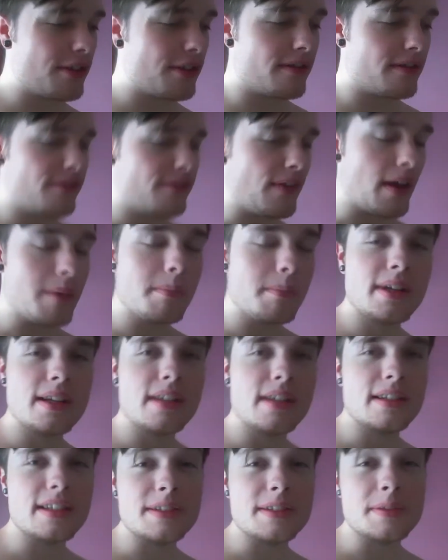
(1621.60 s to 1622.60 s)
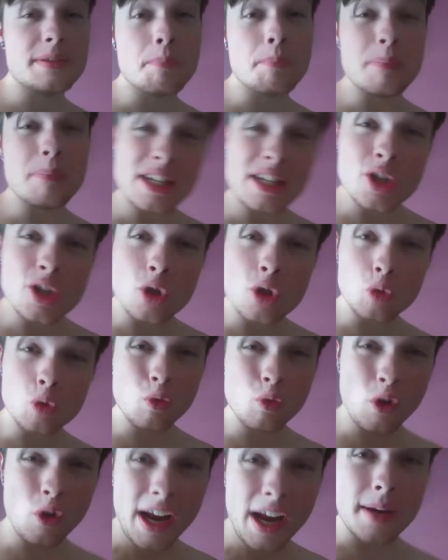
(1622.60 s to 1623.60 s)
feminine is being
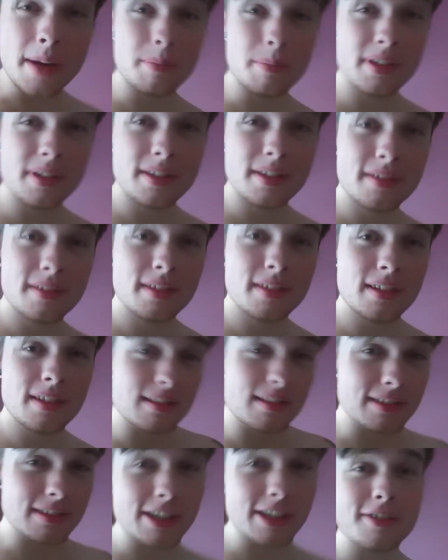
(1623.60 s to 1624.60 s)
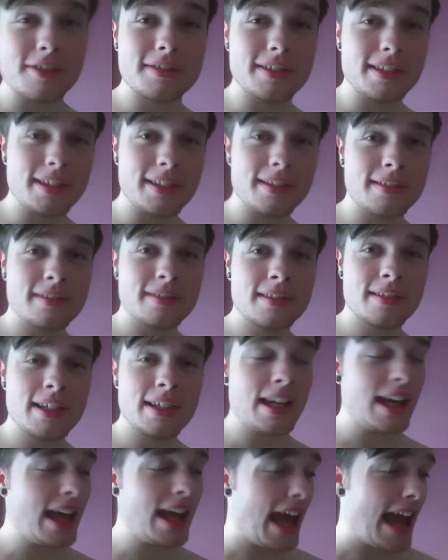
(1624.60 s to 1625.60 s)
raped, literally,
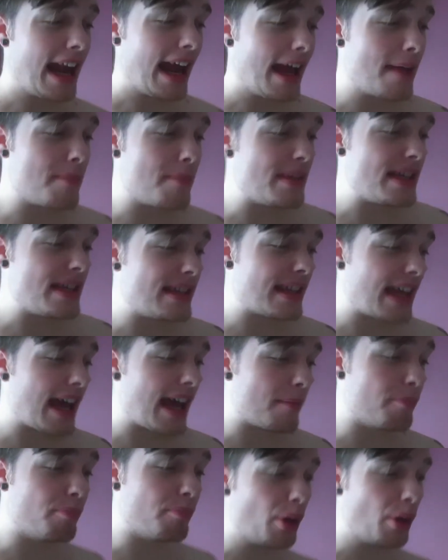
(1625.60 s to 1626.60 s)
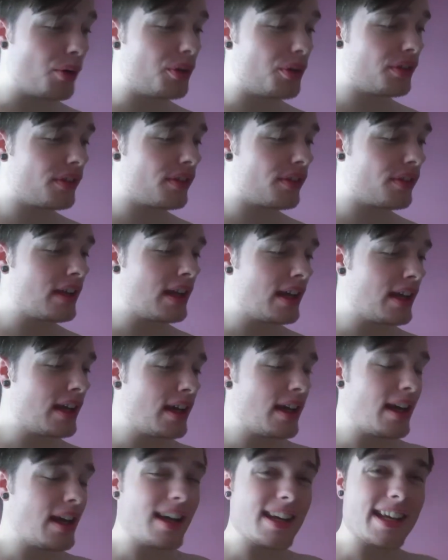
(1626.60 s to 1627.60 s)
and I mean that both
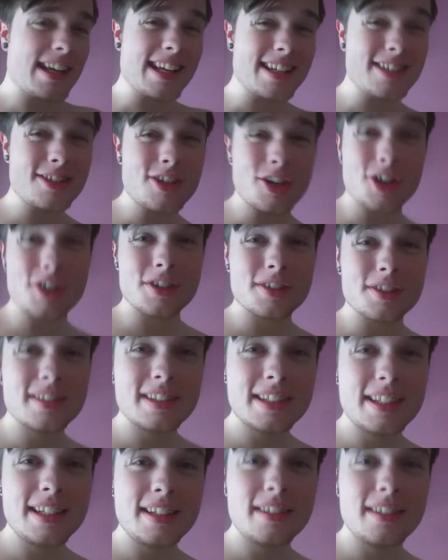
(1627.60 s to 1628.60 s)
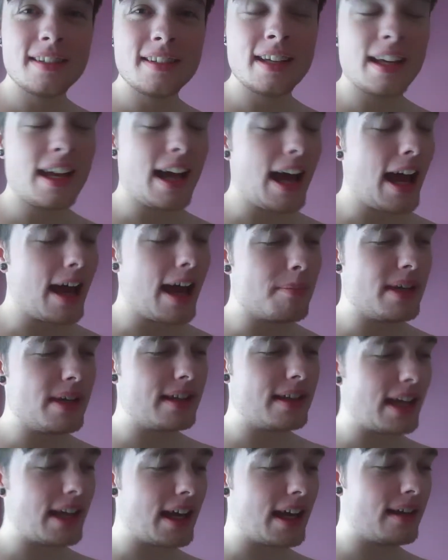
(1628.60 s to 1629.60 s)
internally. I
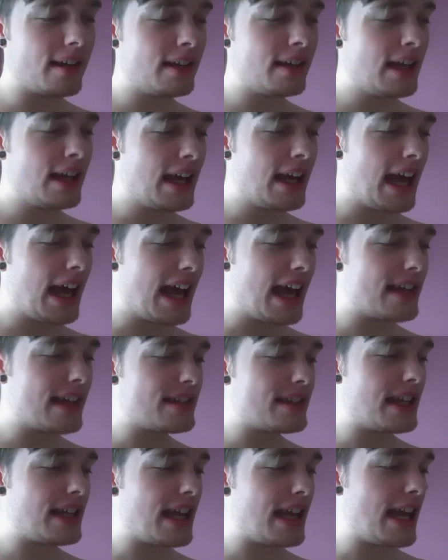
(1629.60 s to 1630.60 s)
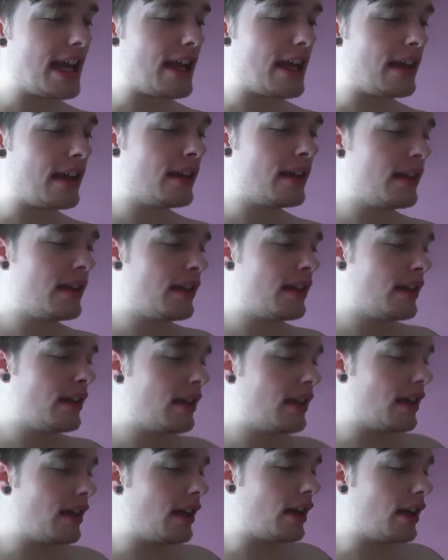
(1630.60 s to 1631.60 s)
mean that as a
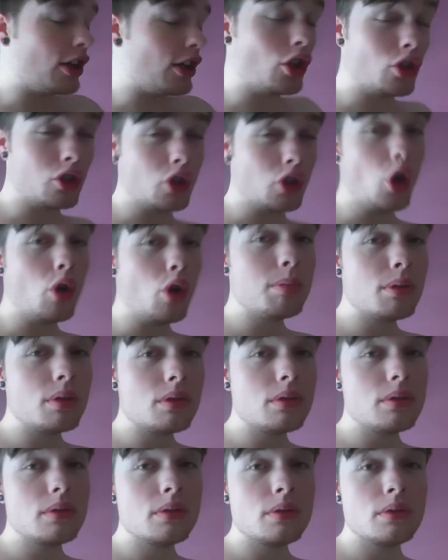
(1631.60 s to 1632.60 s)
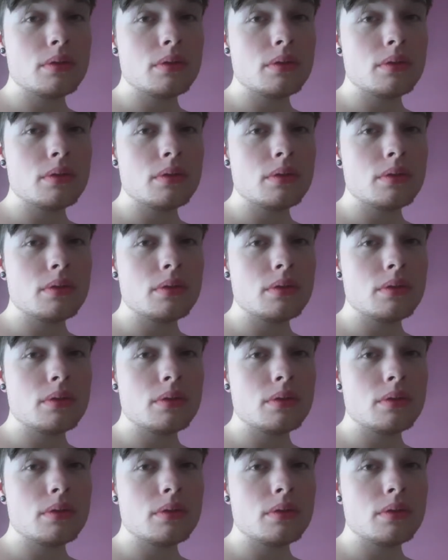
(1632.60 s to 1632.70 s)
global